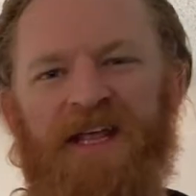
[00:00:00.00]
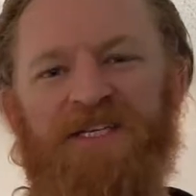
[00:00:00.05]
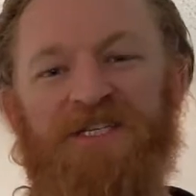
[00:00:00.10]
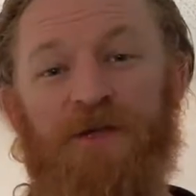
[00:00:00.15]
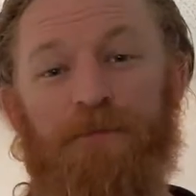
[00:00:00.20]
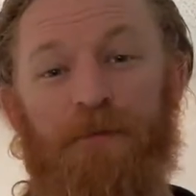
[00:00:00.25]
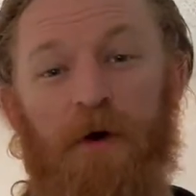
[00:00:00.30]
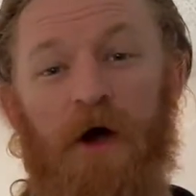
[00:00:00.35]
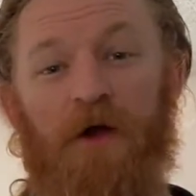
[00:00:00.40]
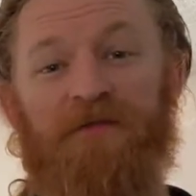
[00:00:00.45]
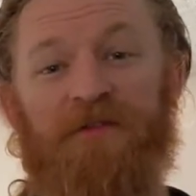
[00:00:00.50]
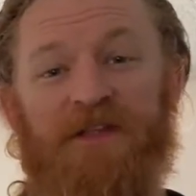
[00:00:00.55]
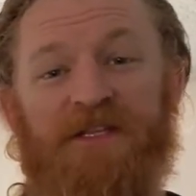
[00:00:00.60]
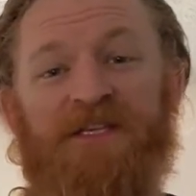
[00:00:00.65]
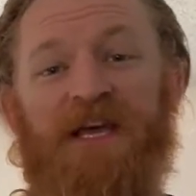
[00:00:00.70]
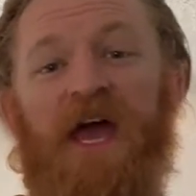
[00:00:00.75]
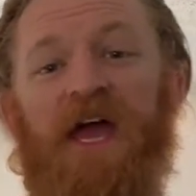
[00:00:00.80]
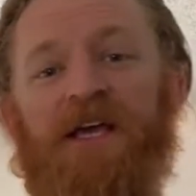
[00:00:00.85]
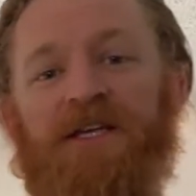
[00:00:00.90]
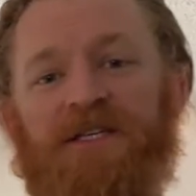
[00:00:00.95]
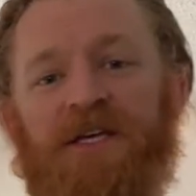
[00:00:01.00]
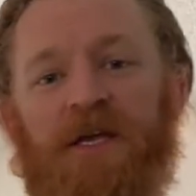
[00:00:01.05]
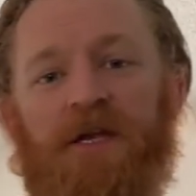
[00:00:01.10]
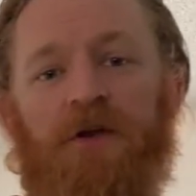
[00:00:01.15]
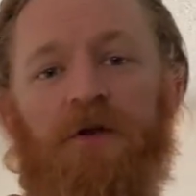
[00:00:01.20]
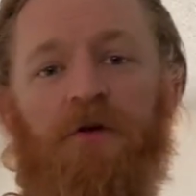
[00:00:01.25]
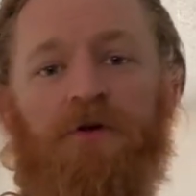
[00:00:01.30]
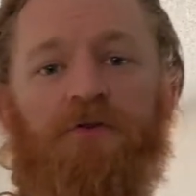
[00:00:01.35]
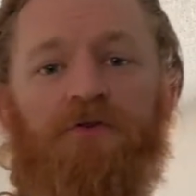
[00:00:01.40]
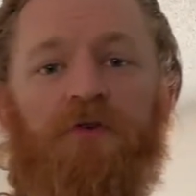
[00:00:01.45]
is the part that takes
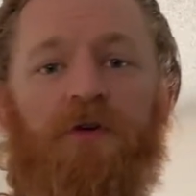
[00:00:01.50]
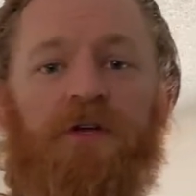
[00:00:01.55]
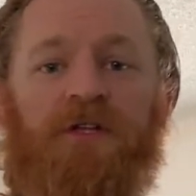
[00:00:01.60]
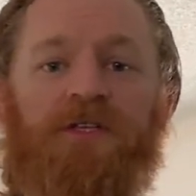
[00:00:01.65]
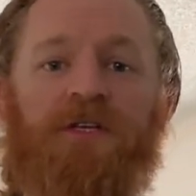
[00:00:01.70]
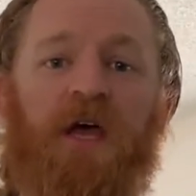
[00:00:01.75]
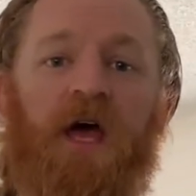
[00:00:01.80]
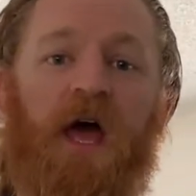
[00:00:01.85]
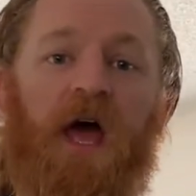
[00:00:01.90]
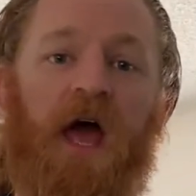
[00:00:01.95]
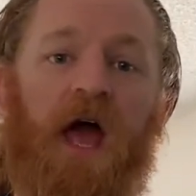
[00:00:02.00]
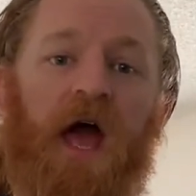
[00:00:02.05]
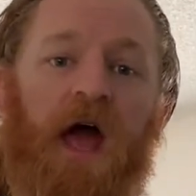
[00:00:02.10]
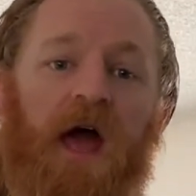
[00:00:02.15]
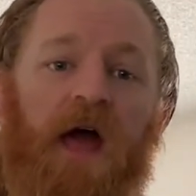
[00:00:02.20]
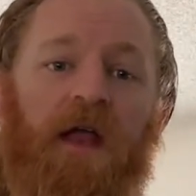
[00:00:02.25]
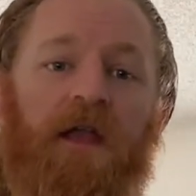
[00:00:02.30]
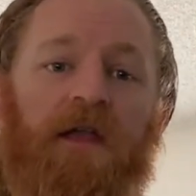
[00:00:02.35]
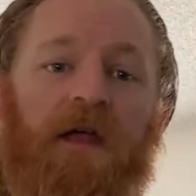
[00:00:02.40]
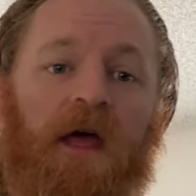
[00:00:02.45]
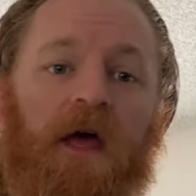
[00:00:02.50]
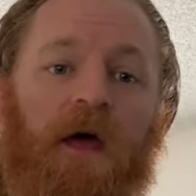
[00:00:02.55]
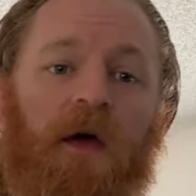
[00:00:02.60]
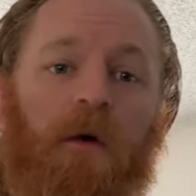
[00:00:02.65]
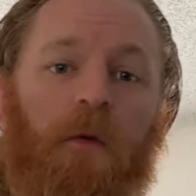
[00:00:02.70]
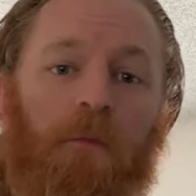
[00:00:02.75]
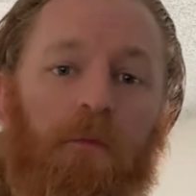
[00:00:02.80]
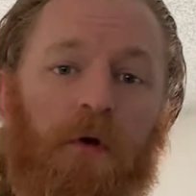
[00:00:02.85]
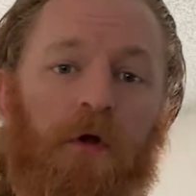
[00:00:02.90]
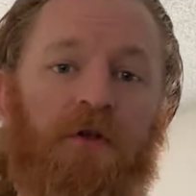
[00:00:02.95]
in nutrients and
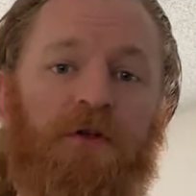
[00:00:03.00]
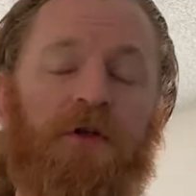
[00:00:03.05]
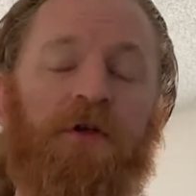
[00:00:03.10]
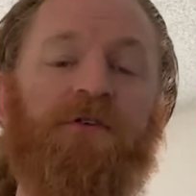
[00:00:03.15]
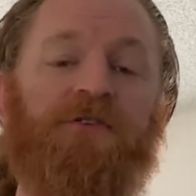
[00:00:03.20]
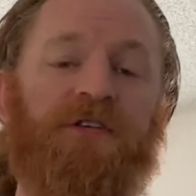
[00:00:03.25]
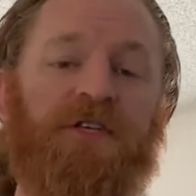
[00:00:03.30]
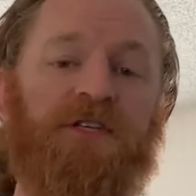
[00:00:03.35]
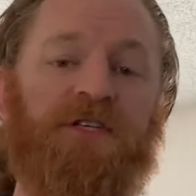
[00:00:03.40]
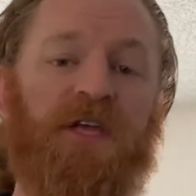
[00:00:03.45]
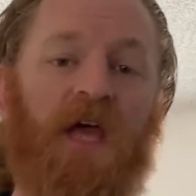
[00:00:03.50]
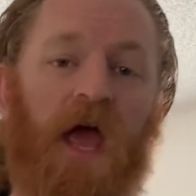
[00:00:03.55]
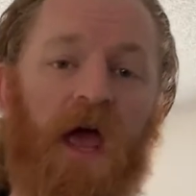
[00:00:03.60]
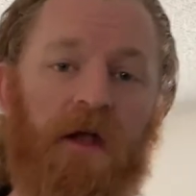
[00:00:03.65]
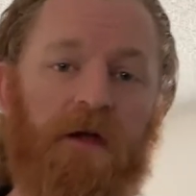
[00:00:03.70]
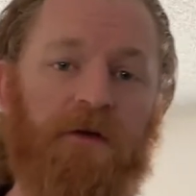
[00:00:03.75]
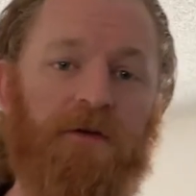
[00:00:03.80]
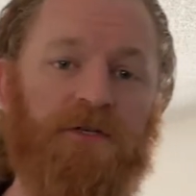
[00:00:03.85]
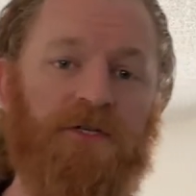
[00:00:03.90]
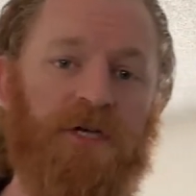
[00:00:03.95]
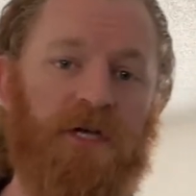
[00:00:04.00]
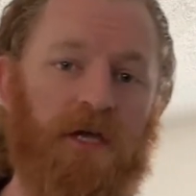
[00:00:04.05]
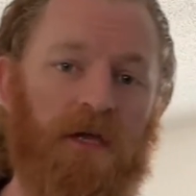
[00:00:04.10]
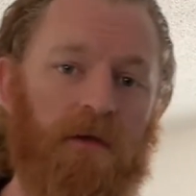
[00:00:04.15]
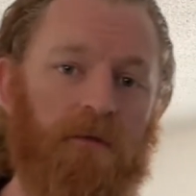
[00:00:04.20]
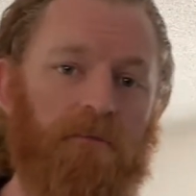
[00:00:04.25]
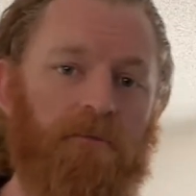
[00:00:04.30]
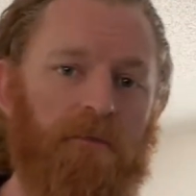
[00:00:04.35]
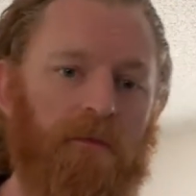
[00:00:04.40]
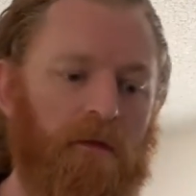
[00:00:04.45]
produces
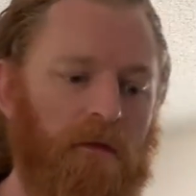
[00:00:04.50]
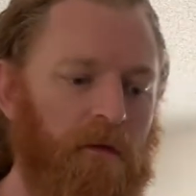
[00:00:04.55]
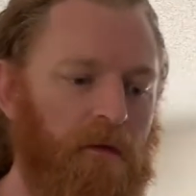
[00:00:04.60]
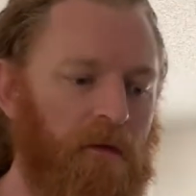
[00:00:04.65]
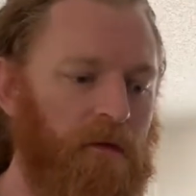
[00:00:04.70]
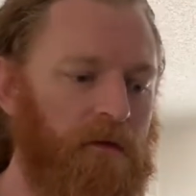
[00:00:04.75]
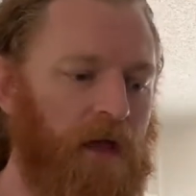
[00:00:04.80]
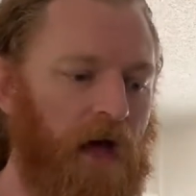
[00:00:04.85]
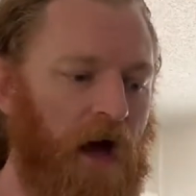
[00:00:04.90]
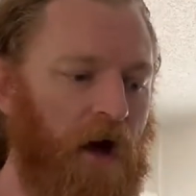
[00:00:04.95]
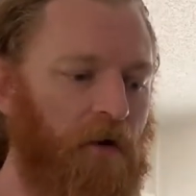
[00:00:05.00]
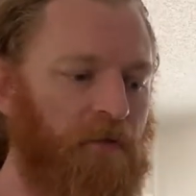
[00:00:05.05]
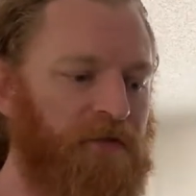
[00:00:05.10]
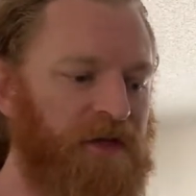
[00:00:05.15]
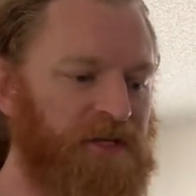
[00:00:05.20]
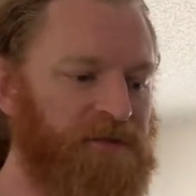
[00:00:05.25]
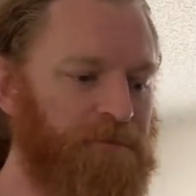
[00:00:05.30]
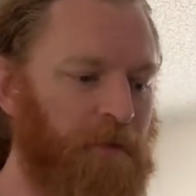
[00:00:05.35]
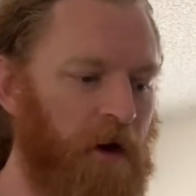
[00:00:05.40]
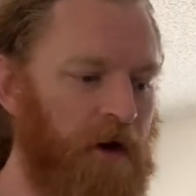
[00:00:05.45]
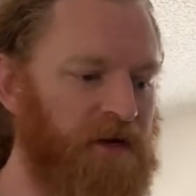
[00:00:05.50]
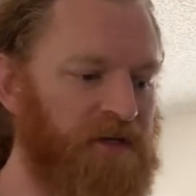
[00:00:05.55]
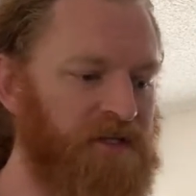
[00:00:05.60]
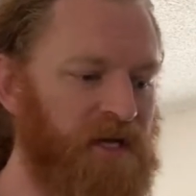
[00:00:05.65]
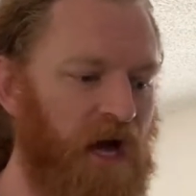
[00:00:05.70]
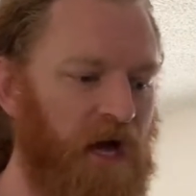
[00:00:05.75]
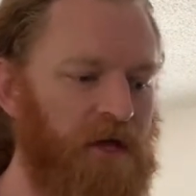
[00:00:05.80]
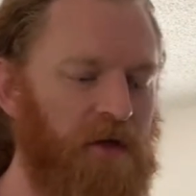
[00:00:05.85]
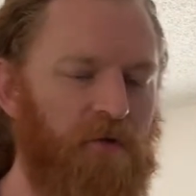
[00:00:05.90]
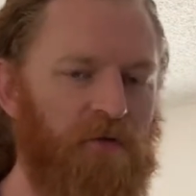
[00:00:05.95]
energy. Now, this part is
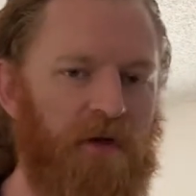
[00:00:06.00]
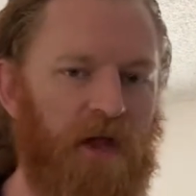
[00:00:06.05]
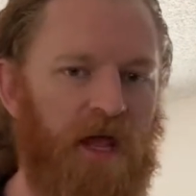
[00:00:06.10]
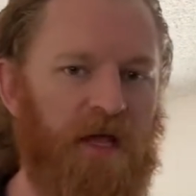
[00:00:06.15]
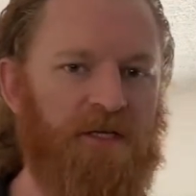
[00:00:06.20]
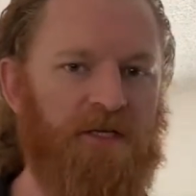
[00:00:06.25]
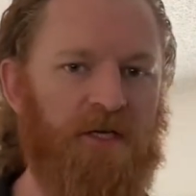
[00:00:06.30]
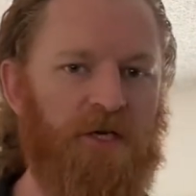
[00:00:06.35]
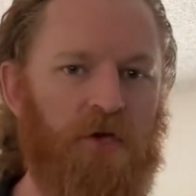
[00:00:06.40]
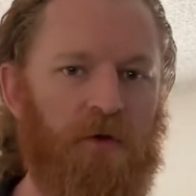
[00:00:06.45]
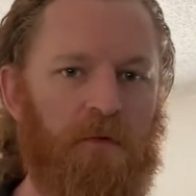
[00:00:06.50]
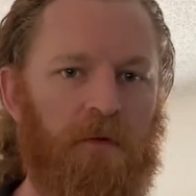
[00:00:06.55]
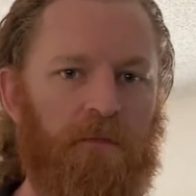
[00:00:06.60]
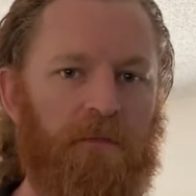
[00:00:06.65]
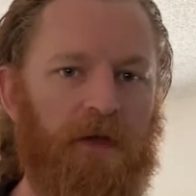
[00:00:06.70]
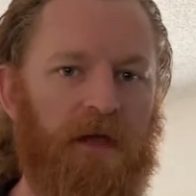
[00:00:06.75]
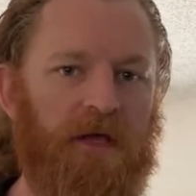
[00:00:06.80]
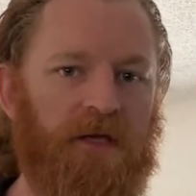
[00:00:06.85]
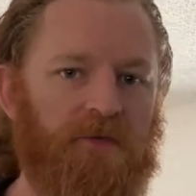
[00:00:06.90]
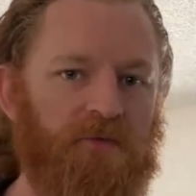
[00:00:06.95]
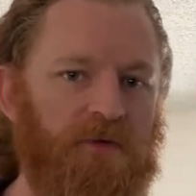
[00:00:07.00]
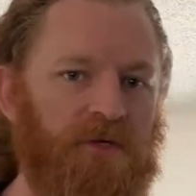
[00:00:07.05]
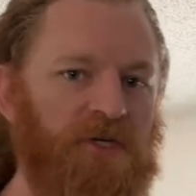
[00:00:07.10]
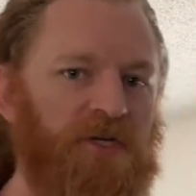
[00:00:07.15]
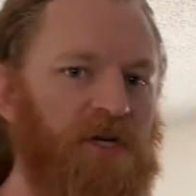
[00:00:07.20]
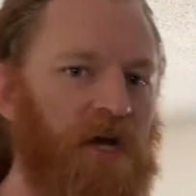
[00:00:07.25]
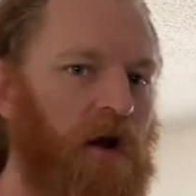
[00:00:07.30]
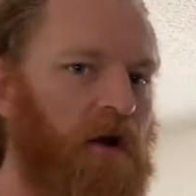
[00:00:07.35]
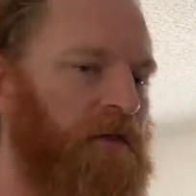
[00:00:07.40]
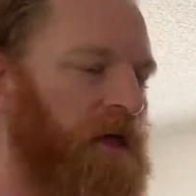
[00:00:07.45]
not unique to human beings. We
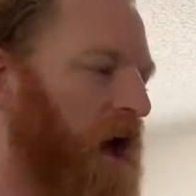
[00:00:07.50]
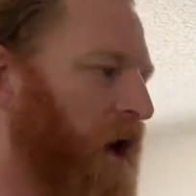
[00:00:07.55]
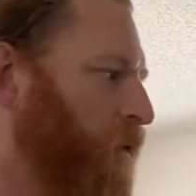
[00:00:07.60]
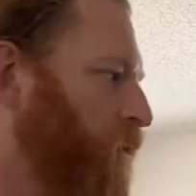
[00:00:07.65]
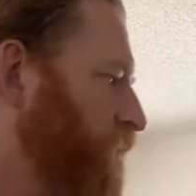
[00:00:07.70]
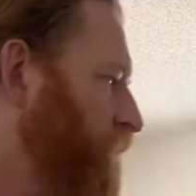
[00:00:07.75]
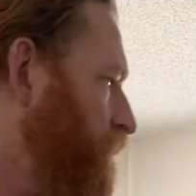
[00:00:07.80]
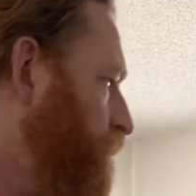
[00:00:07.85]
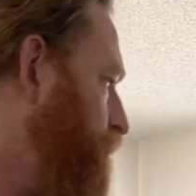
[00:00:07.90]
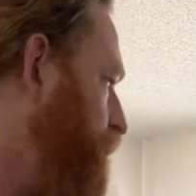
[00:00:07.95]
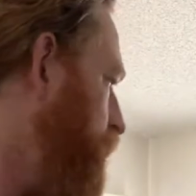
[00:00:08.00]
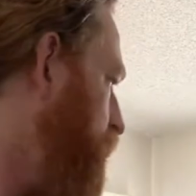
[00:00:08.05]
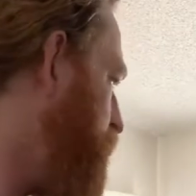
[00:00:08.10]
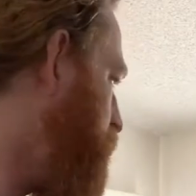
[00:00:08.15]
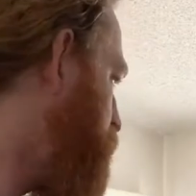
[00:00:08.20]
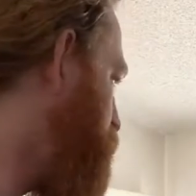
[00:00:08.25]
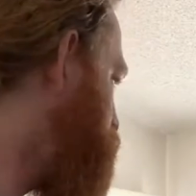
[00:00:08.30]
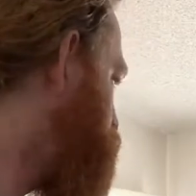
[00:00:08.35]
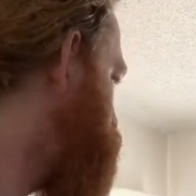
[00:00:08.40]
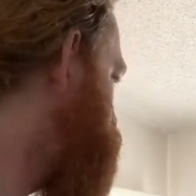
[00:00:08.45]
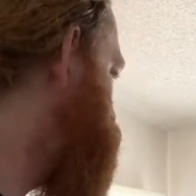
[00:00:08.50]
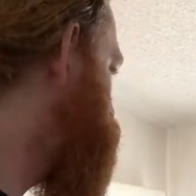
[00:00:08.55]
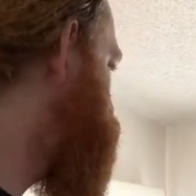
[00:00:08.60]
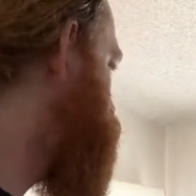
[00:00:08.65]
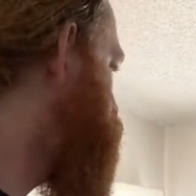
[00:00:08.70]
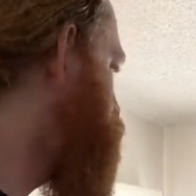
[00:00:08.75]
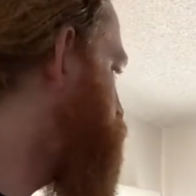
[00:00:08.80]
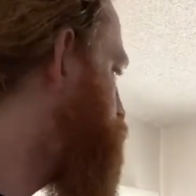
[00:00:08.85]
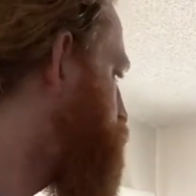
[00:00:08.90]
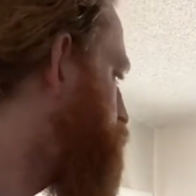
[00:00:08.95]
share that with the plants.